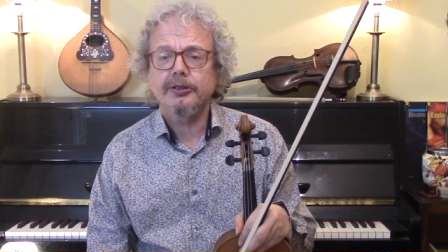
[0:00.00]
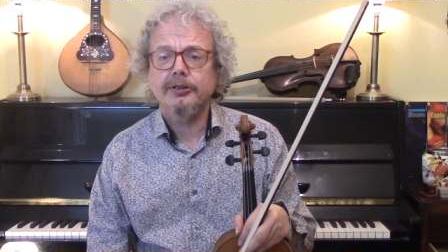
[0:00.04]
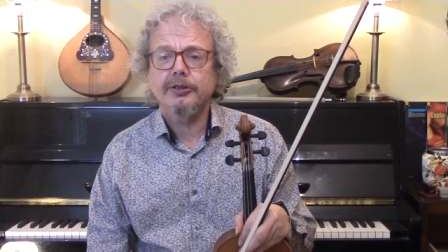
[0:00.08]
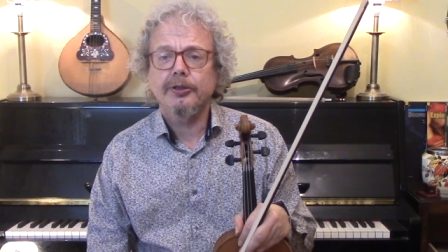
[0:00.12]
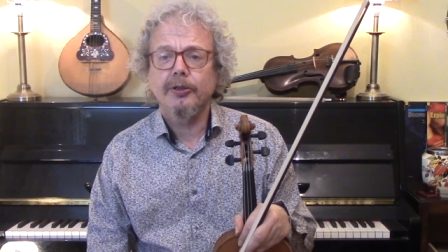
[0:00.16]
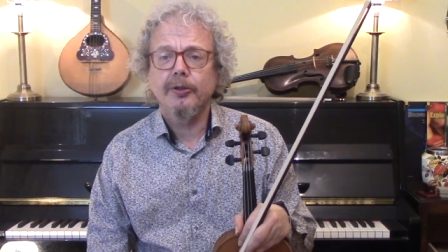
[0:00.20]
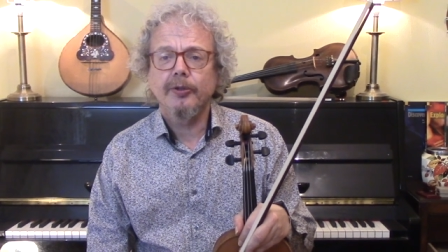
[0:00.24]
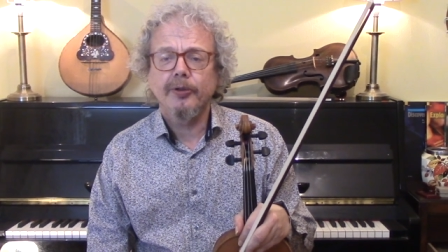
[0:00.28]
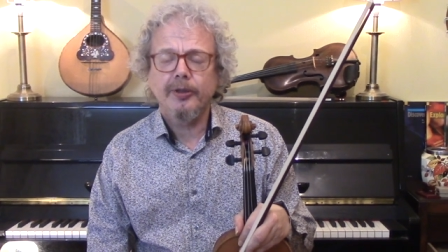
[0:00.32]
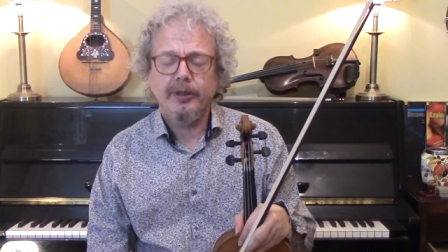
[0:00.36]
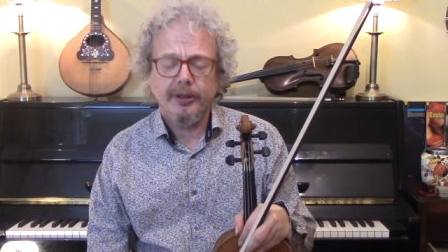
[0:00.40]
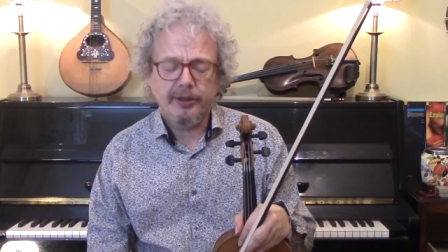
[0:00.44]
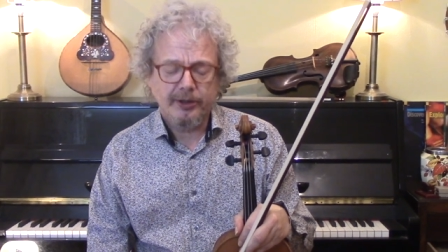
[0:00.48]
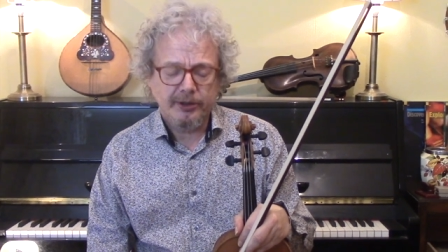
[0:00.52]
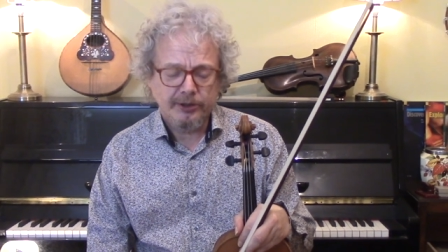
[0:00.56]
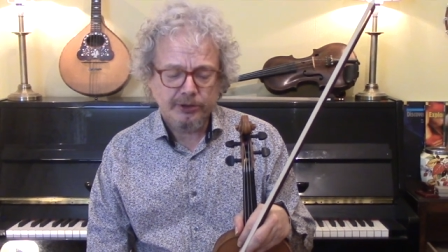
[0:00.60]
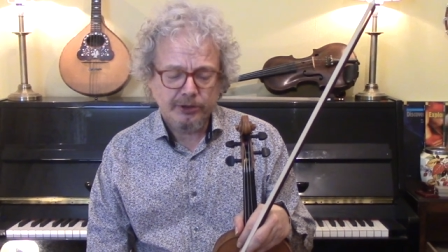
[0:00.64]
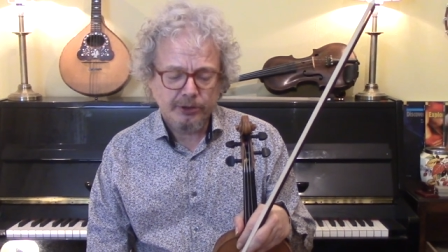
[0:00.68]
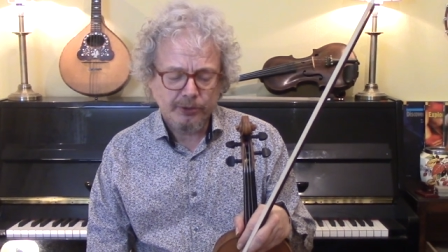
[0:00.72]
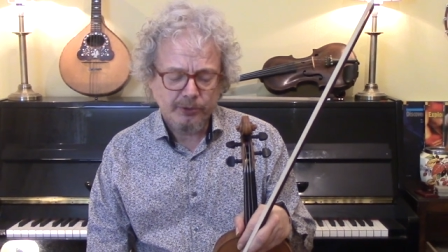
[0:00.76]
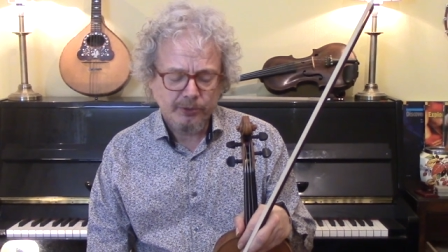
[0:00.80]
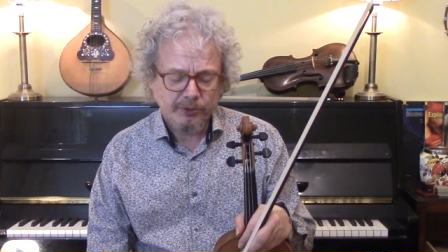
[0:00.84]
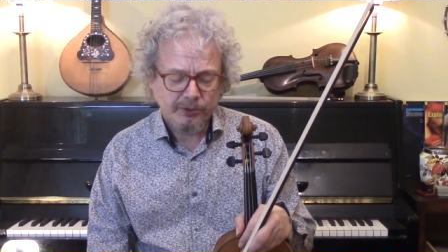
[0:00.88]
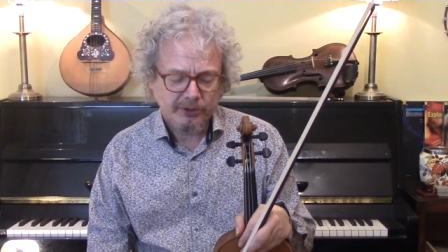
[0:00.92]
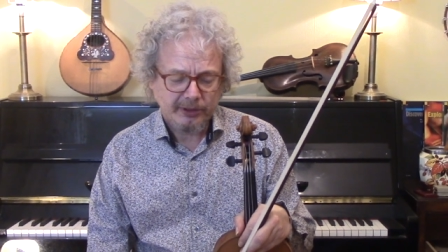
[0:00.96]
so that the
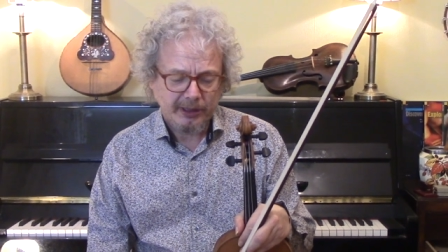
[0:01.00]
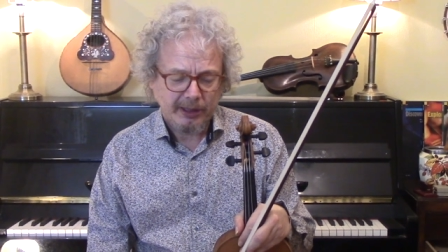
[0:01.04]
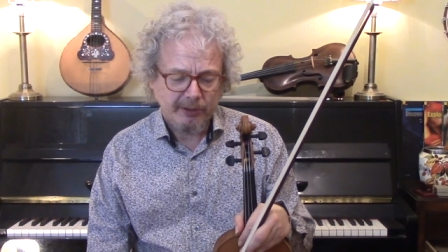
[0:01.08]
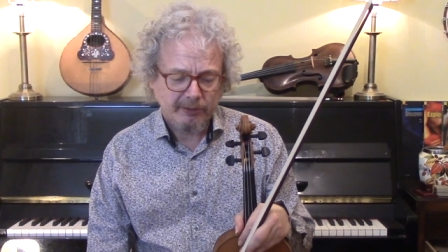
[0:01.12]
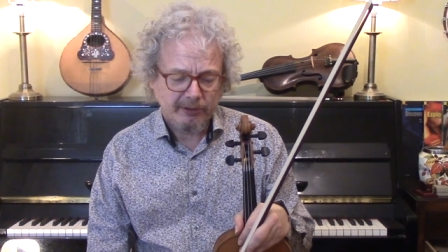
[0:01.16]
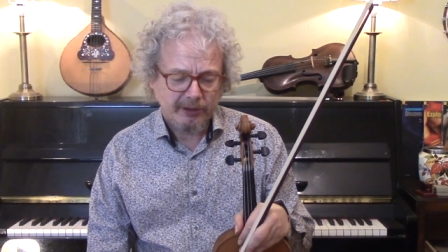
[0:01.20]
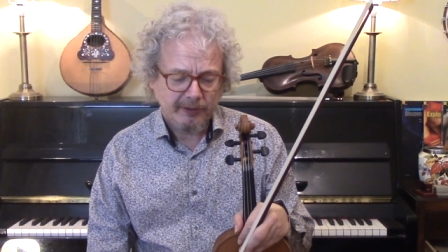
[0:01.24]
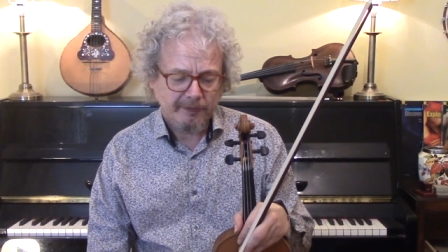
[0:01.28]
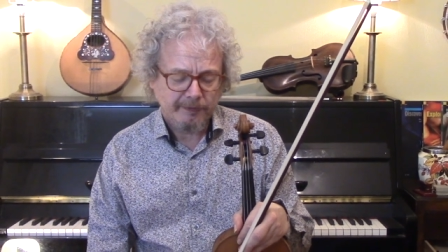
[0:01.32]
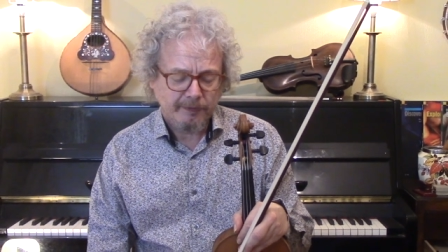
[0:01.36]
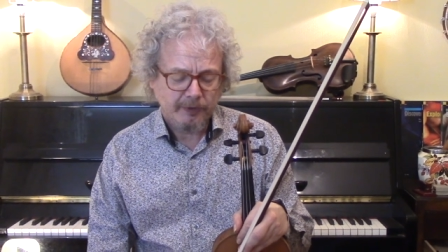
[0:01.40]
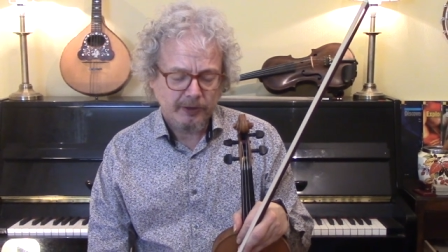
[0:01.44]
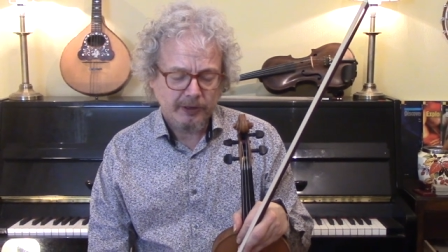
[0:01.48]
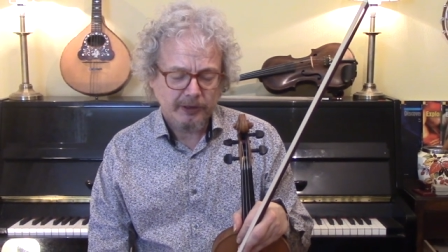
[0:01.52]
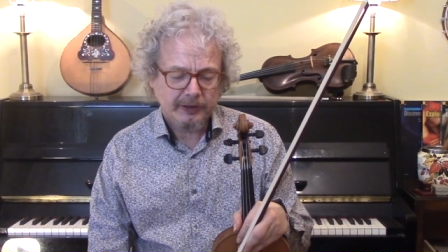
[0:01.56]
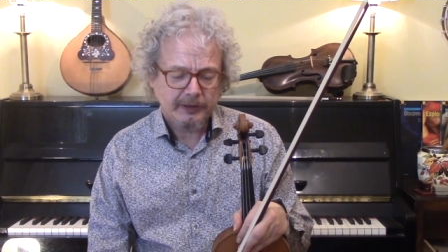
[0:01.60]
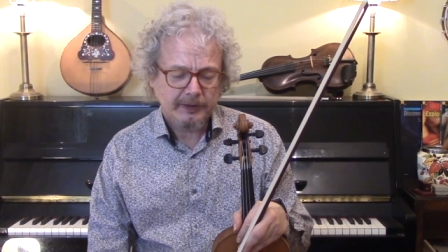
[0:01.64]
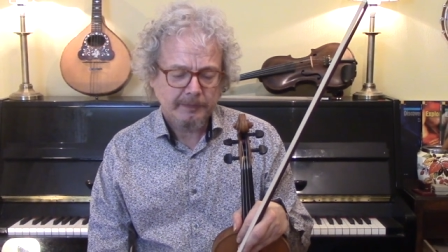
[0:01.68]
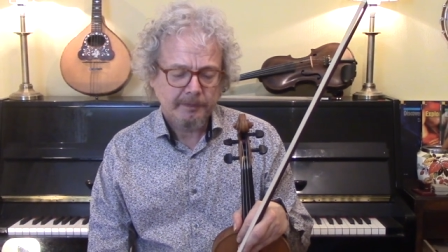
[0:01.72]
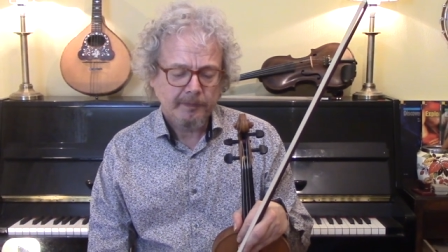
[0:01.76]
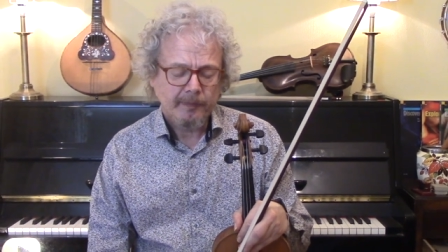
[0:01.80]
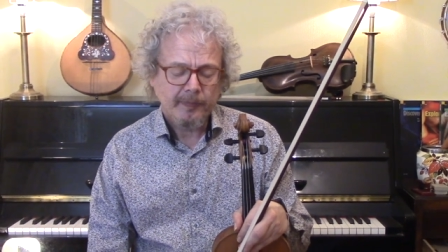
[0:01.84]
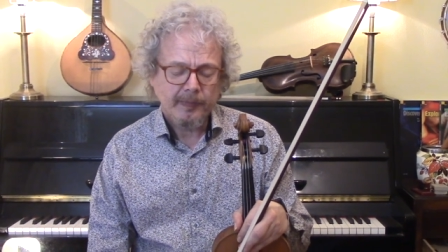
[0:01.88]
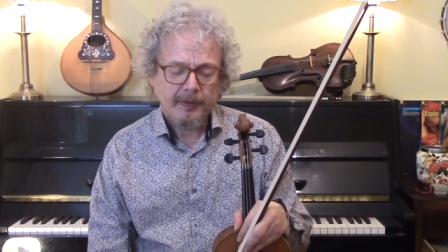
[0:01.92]
two sound different.